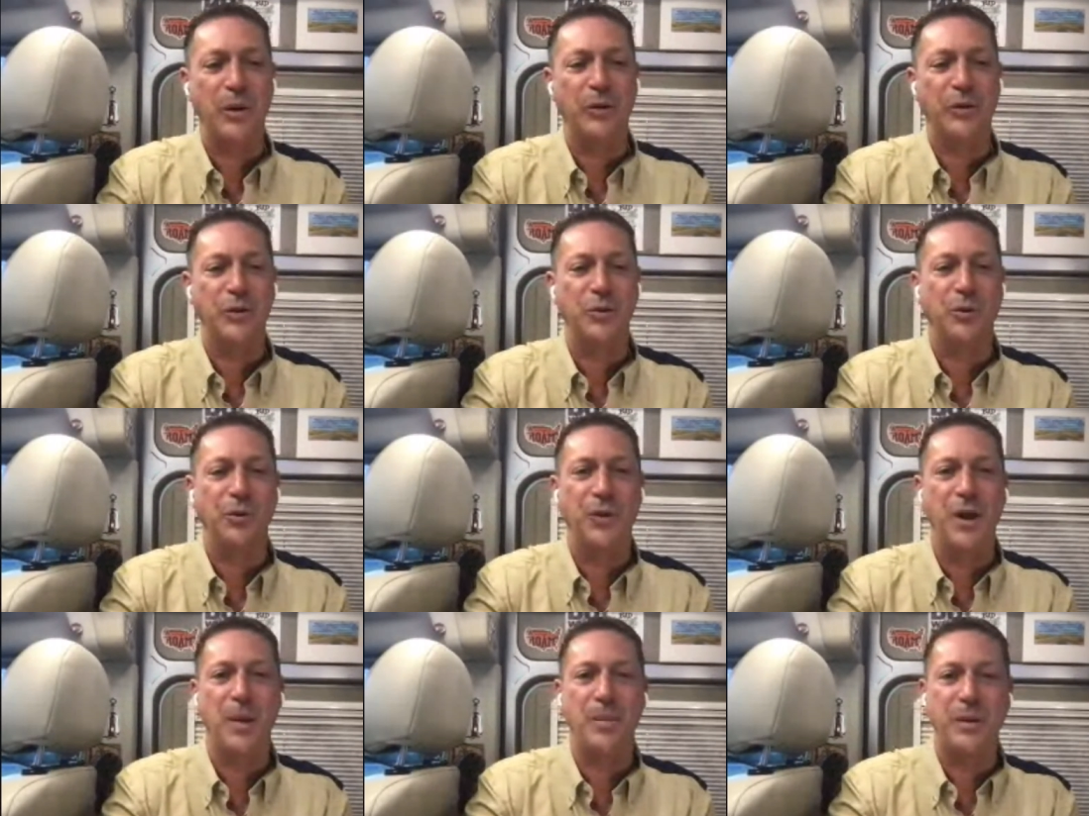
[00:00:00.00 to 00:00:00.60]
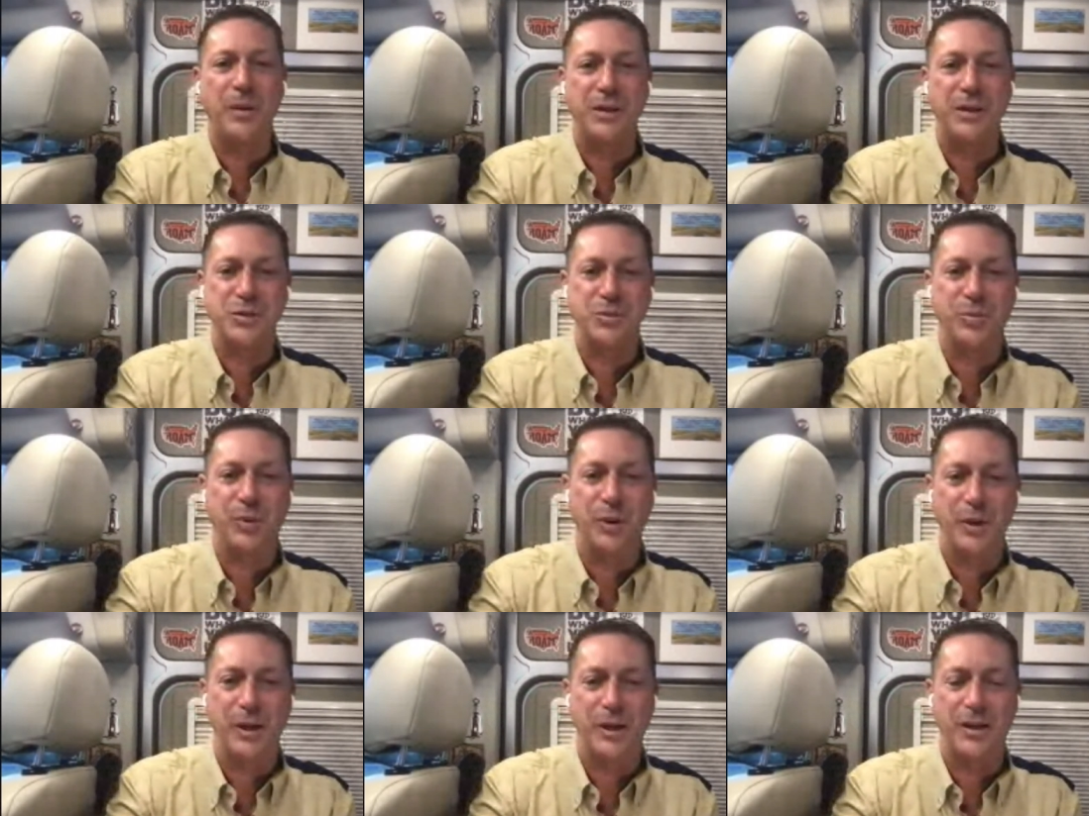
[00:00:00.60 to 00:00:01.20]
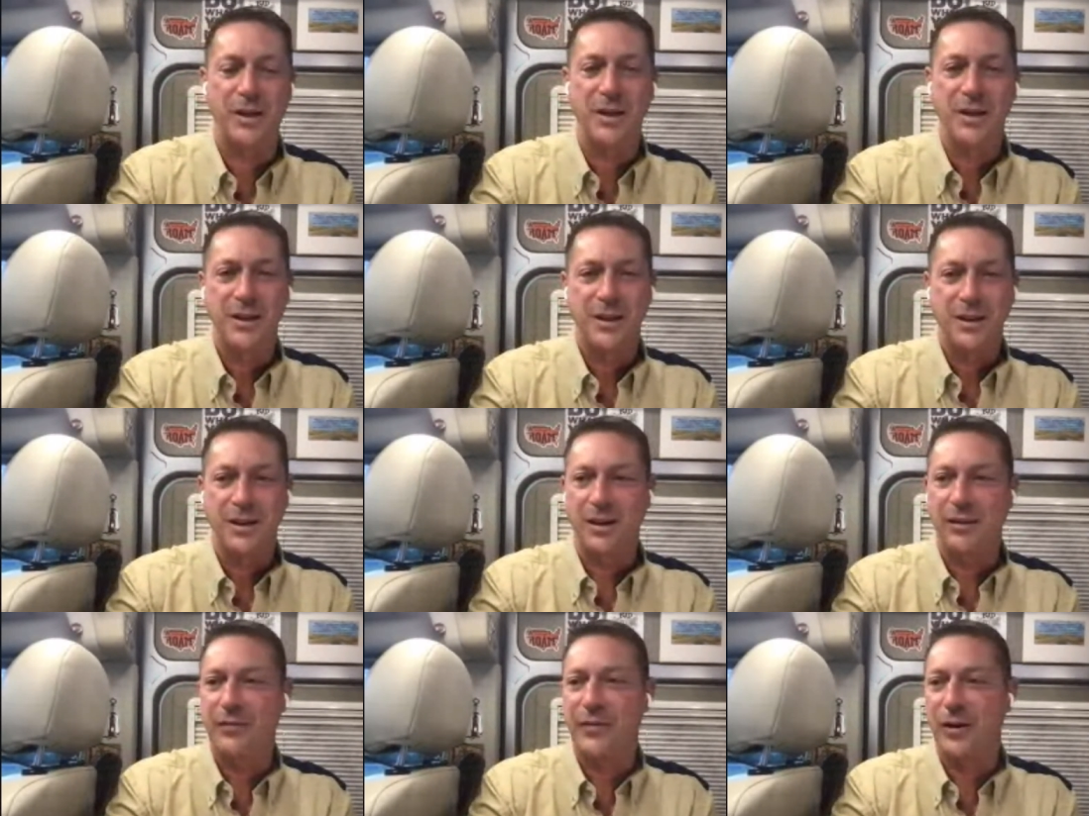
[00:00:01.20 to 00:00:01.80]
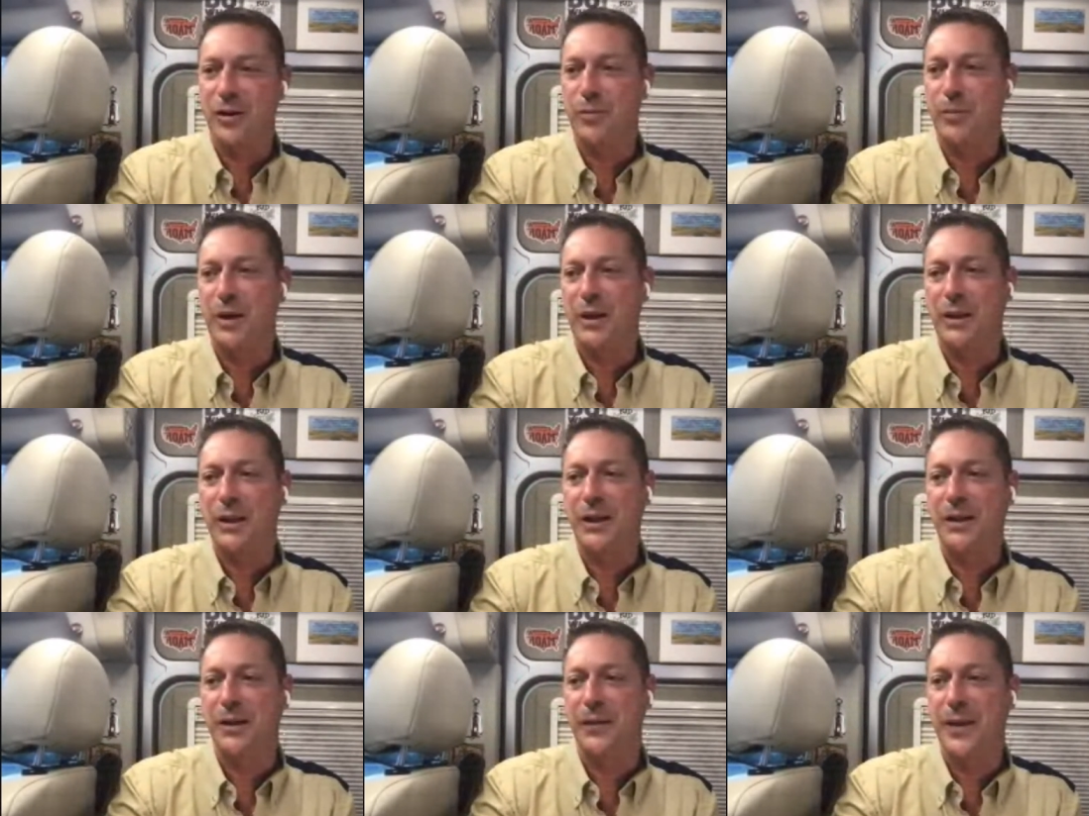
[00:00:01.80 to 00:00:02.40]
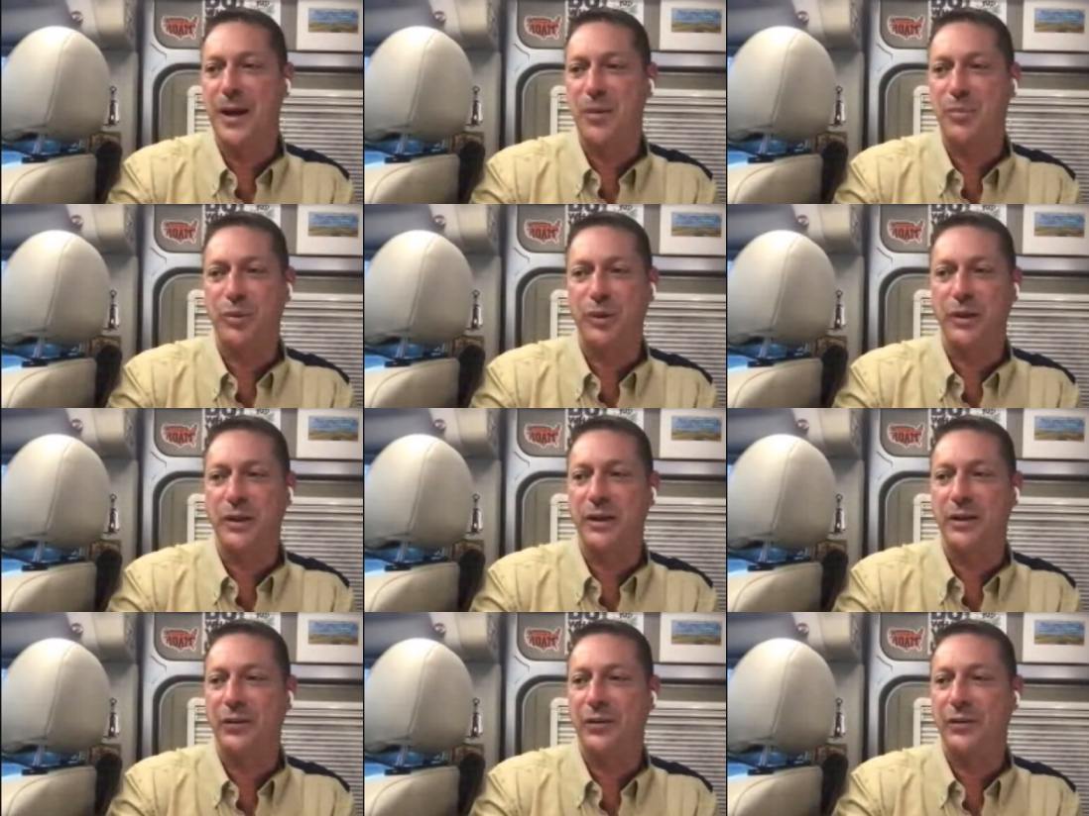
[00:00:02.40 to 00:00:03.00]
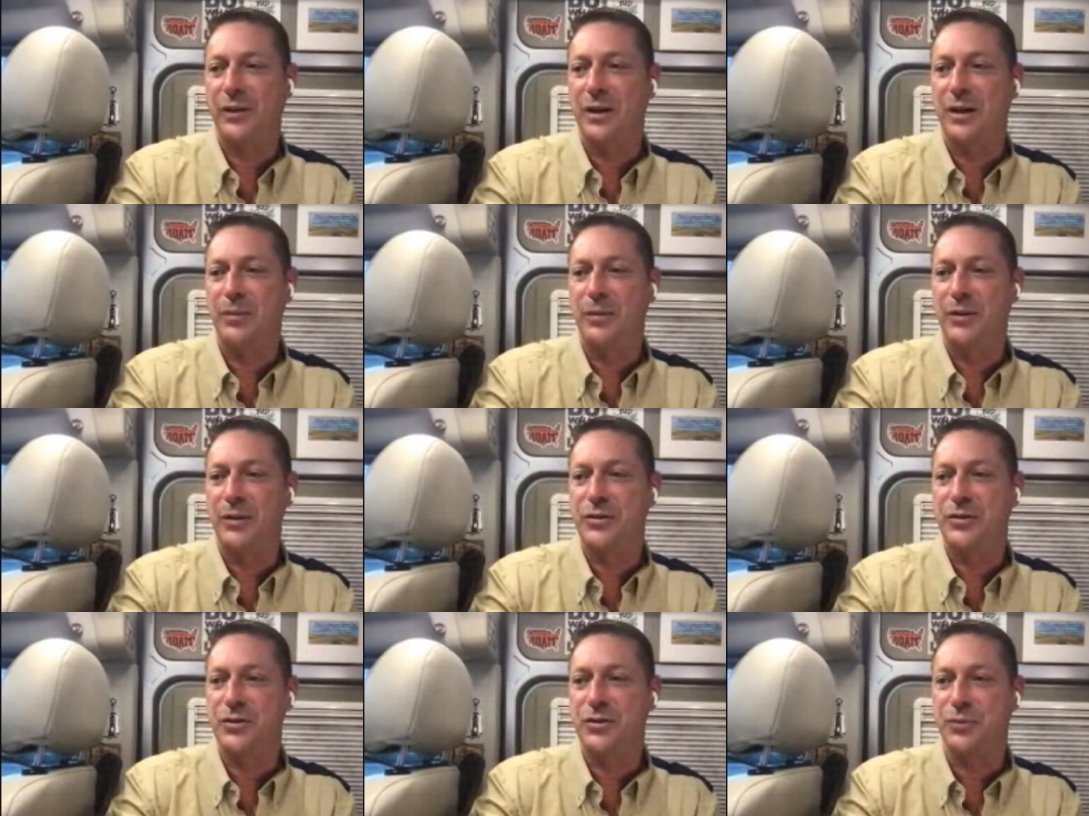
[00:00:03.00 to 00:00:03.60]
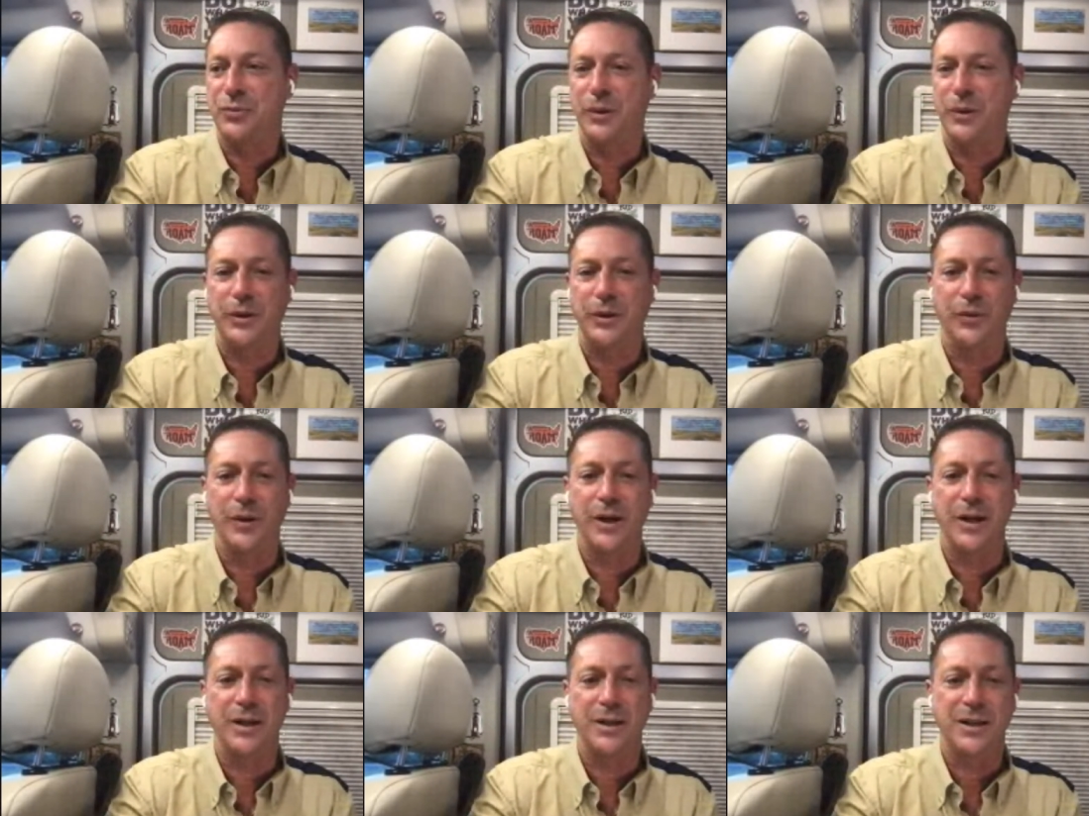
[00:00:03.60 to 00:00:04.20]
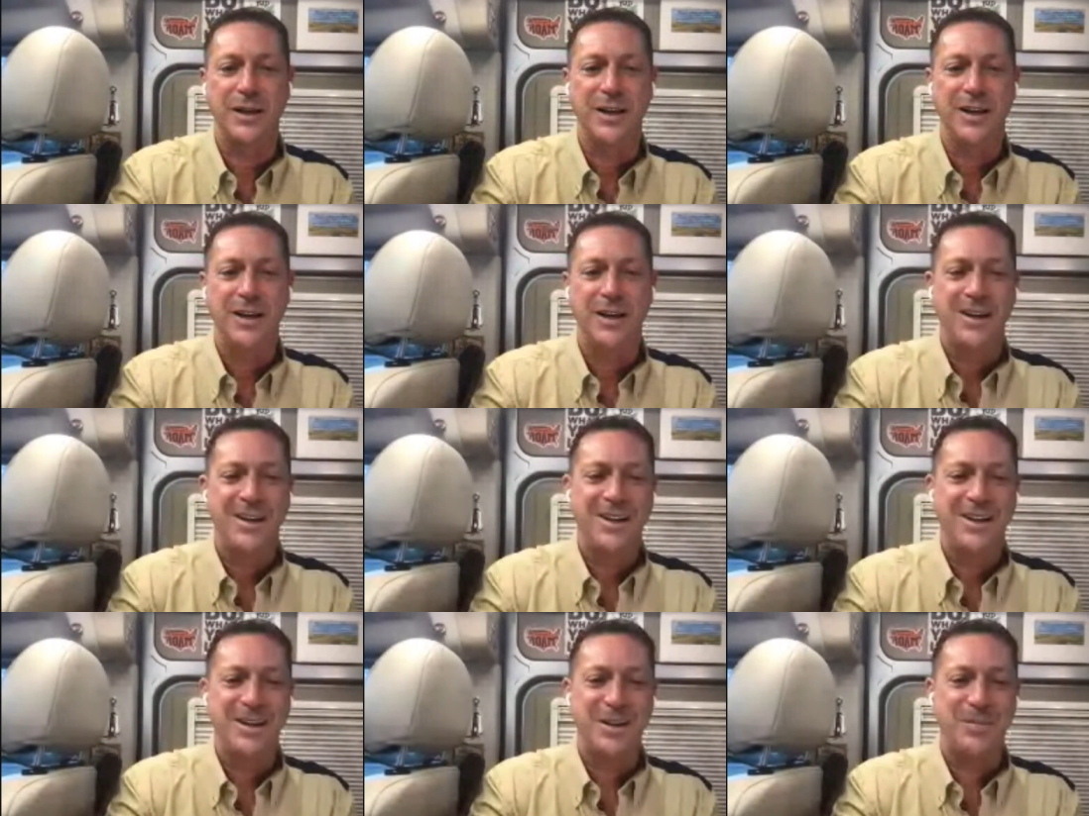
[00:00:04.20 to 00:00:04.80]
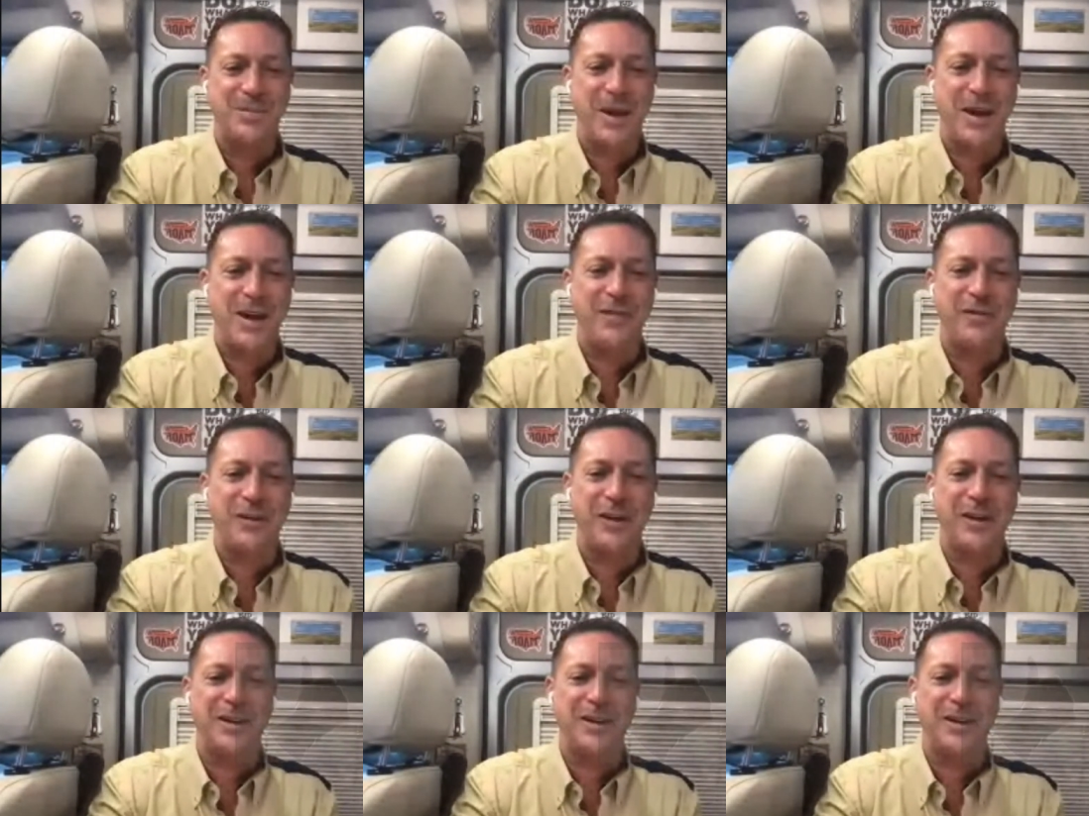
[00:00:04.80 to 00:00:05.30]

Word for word: Barrel. You will not be disappointed. Uh, follow my lead on that, please. Um, it's just really great. Um, hey,